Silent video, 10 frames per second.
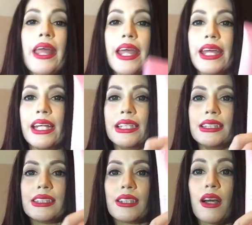
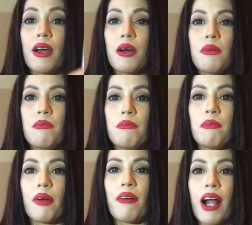is
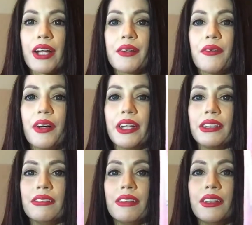
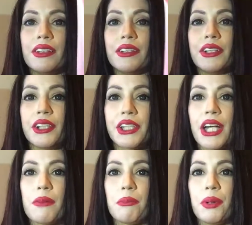Moroccanoil
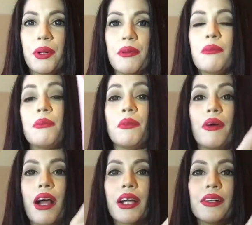shampoo,
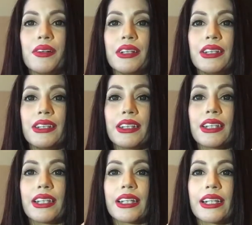Moroccanoil,
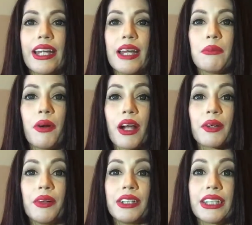and
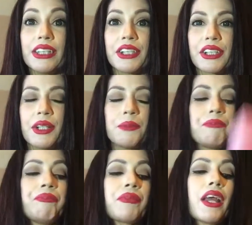Moroccanoil conditioner.
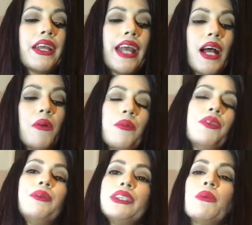Now,
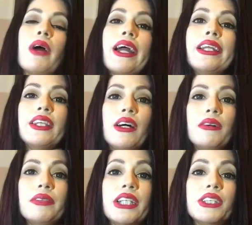the reason why I
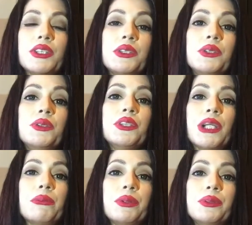love these two
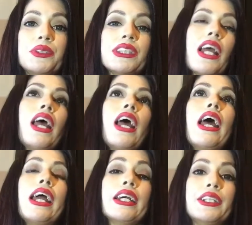shampoos
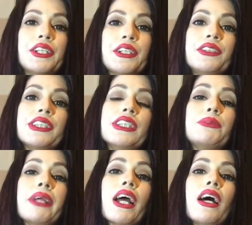and conditioners is
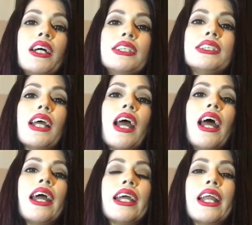because
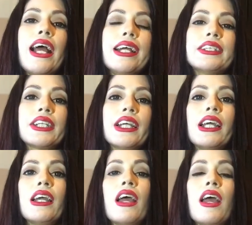it
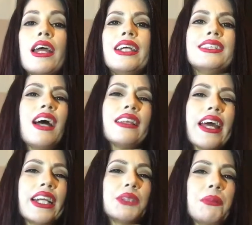actually is not
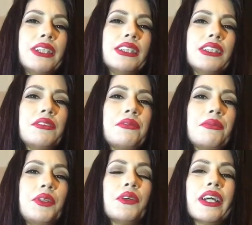that expensive.
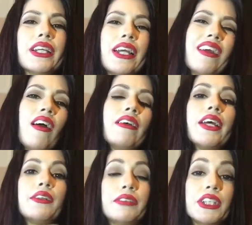They are
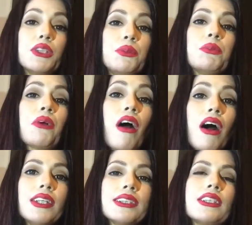at a reasonable
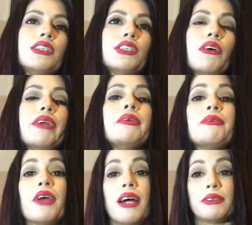cost. So even
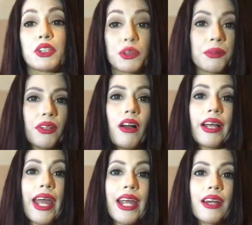if you have super
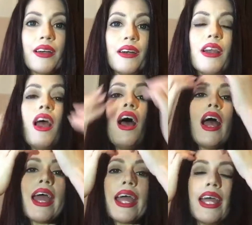long hair
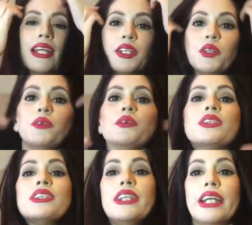and you
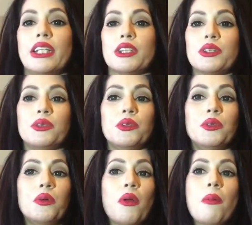need
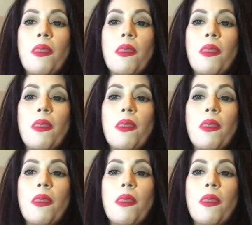to